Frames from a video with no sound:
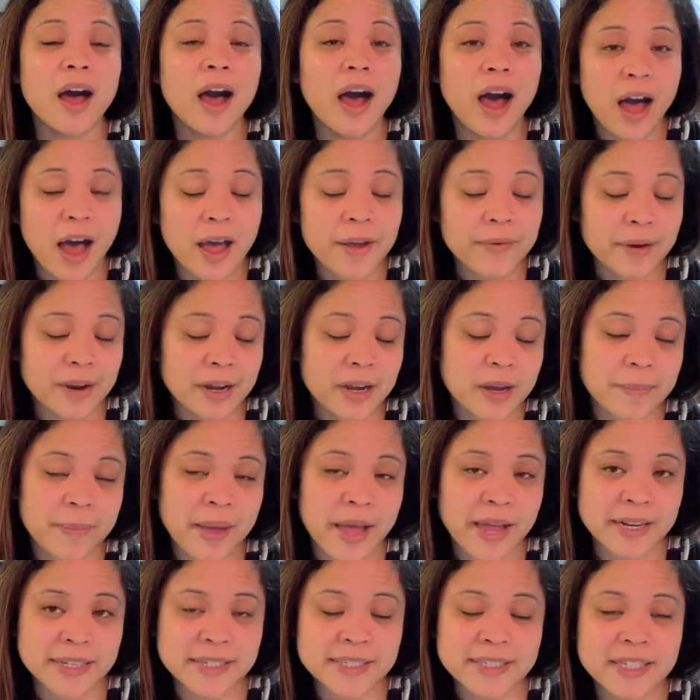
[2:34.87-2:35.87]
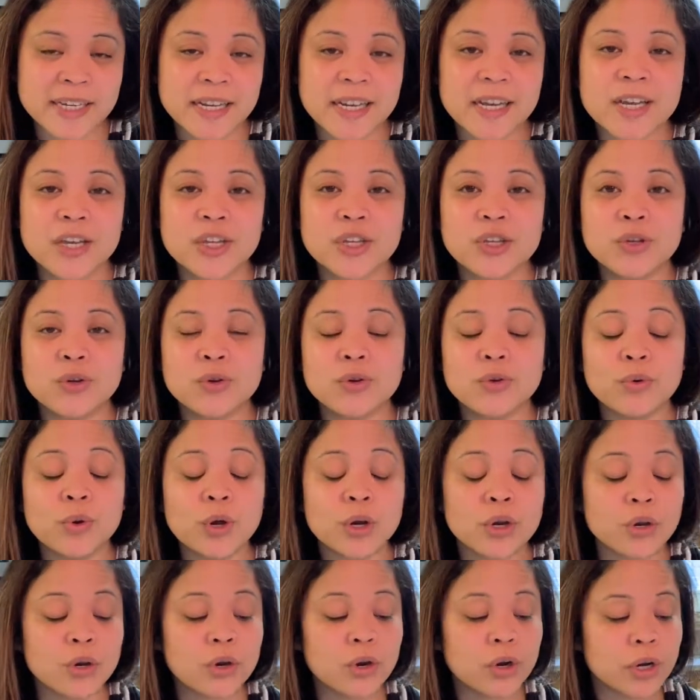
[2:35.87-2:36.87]
I recommend
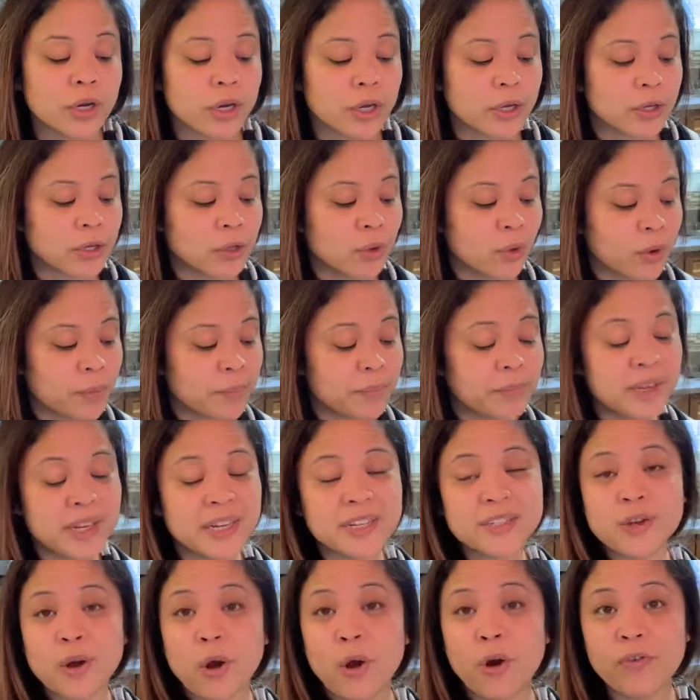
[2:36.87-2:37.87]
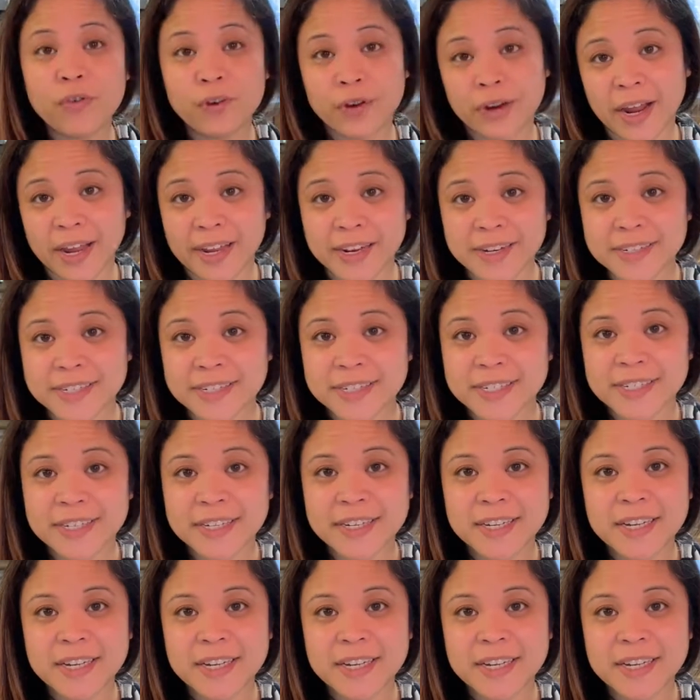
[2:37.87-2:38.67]
you cook your meat overnight